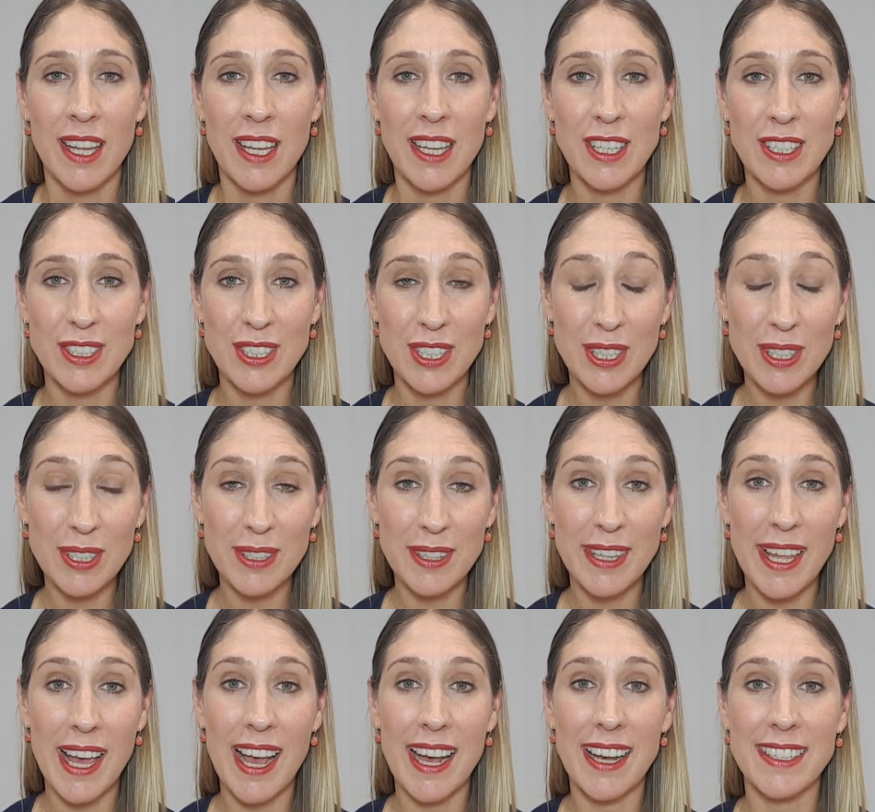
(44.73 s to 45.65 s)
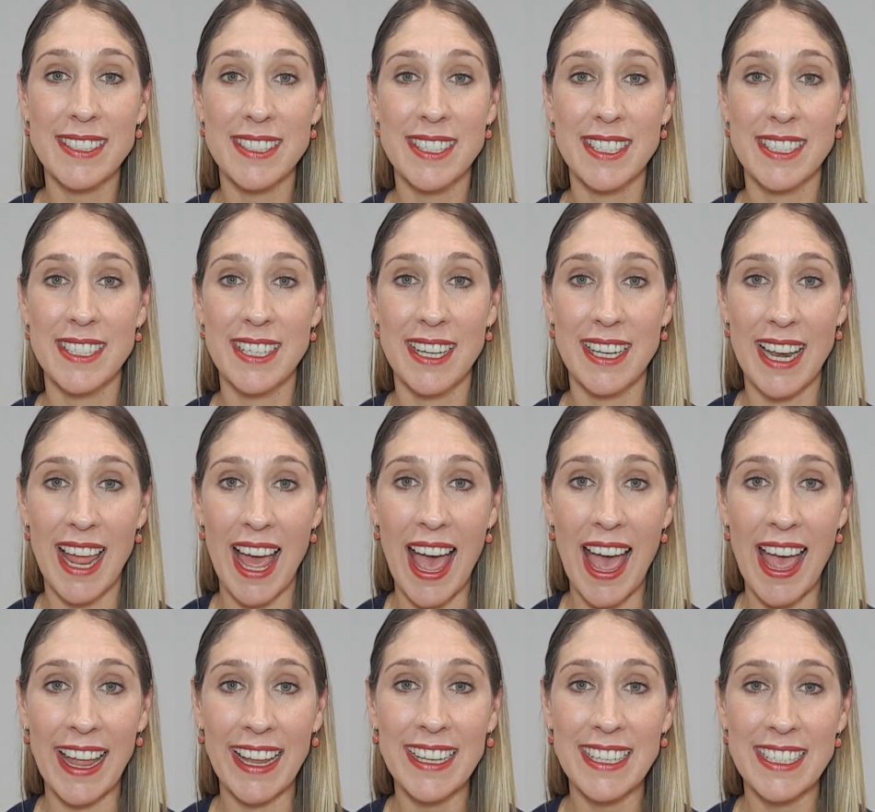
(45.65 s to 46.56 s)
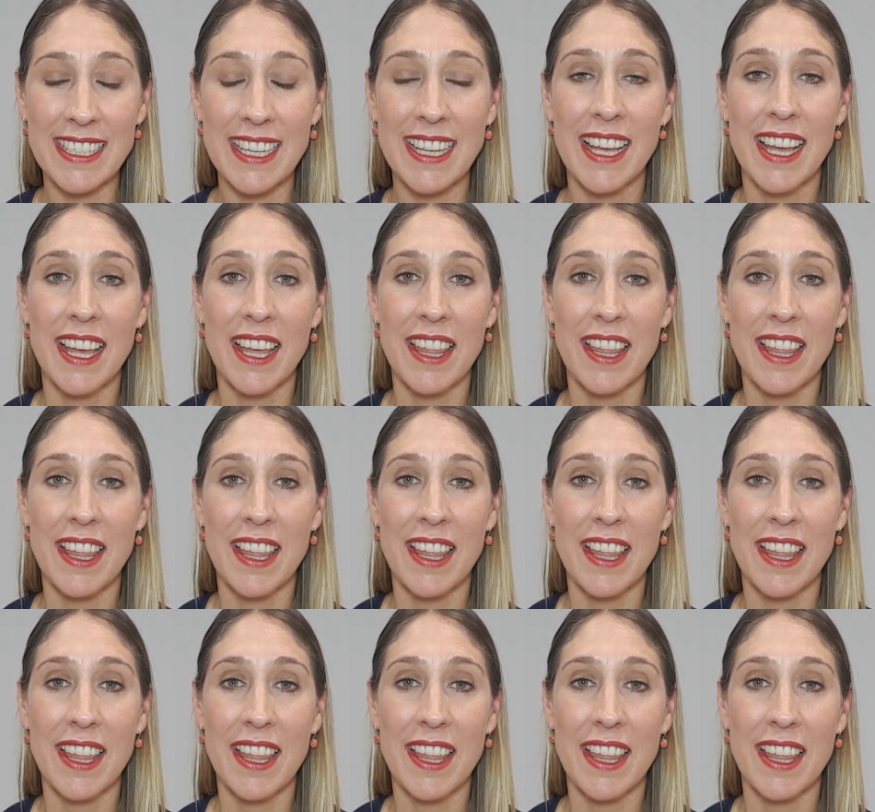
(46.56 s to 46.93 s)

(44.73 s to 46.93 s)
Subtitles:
In 2008,